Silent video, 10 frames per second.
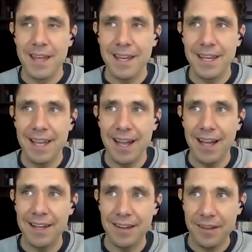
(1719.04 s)
he
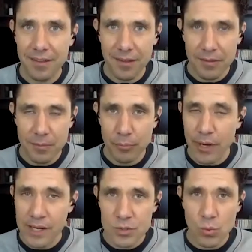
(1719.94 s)
got the
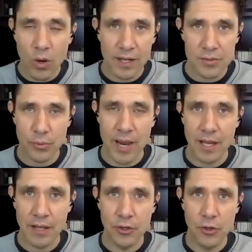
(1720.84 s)
brightest, whitest
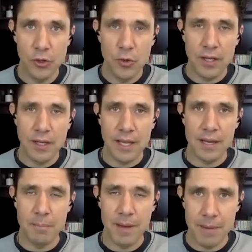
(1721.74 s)
rag you, you could get
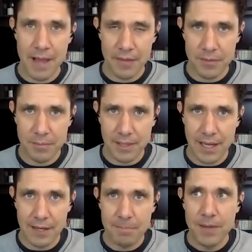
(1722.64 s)
at Bed Bath and
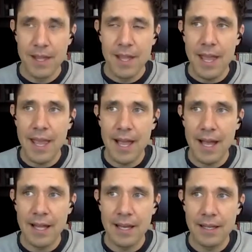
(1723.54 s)
Beyond.
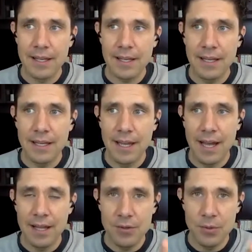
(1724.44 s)
And he
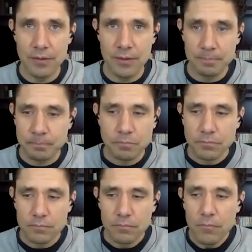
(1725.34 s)
got two of them.
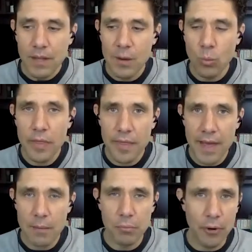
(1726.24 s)
And with
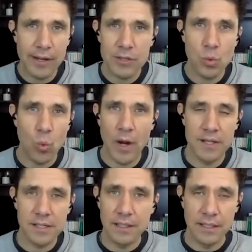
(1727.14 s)
that brightest,
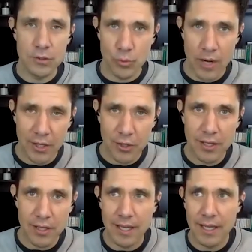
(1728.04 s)
whitest, cleanest rag you
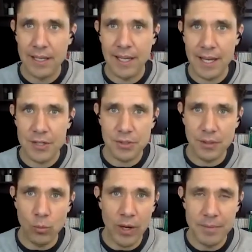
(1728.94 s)
could get, he actually
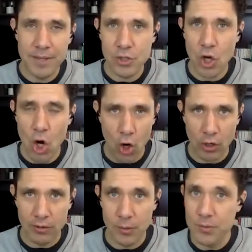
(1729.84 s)
wiped his
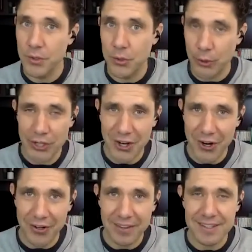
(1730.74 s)
car. It was a dirty
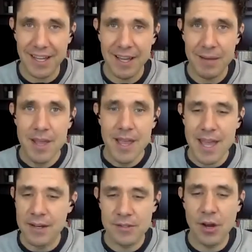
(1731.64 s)
car at the time,
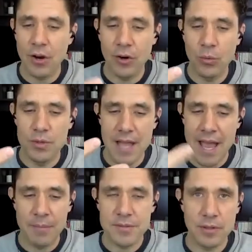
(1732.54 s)
and his car was
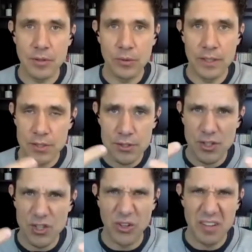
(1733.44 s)
absolutely just
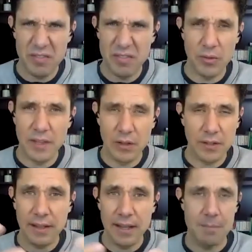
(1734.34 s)
dirty, filthy
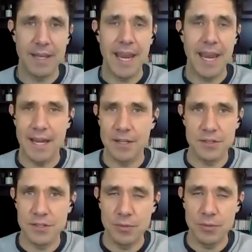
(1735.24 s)
looking, like a mechanic
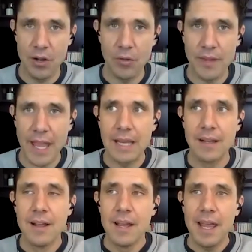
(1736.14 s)
just used it all day.
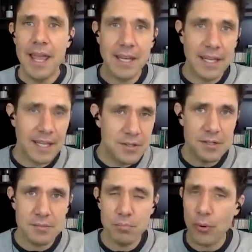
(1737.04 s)
And he
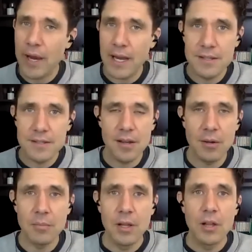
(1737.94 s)
just sprayed
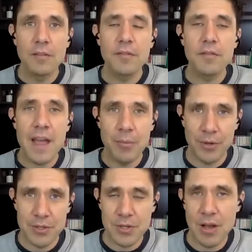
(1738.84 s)
some
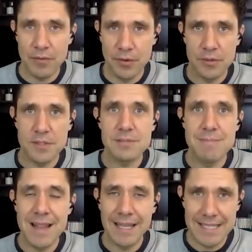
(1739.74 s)
fabric softener,
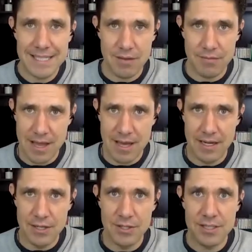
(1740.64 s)
smelly stuff on
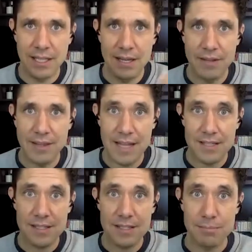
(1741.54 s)
it just to give it that
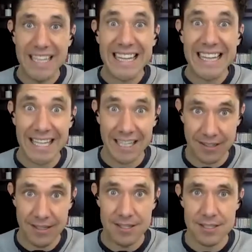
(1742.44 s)

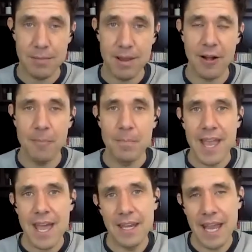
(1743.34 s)
clean smell.
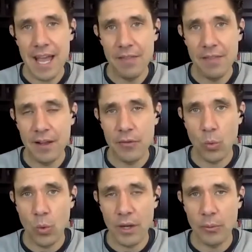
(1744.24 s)
And he had the other
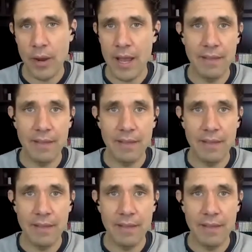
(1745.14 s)
white rag